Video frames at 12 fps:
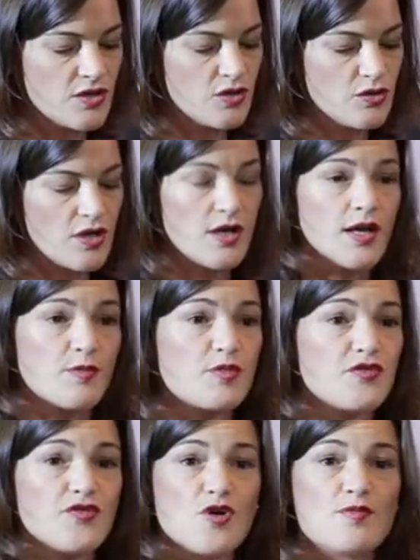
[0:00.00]
You conduct
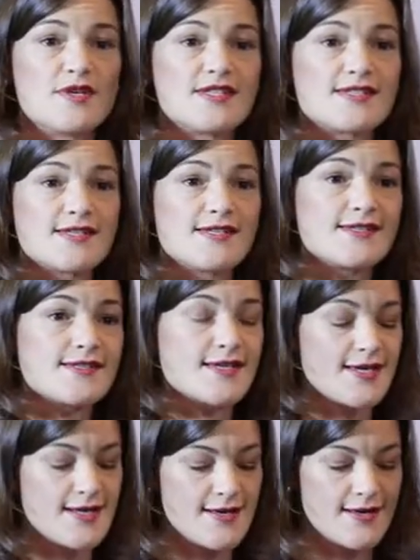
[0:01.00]
performances
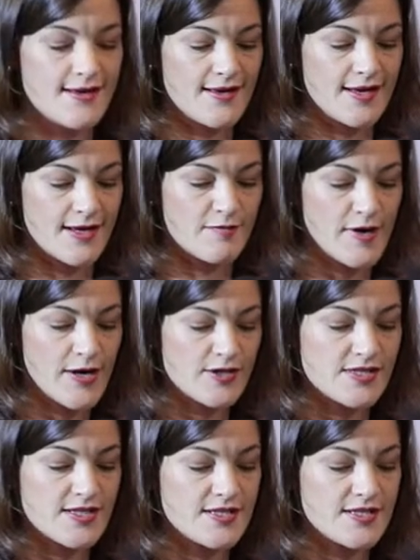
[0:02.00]
in and about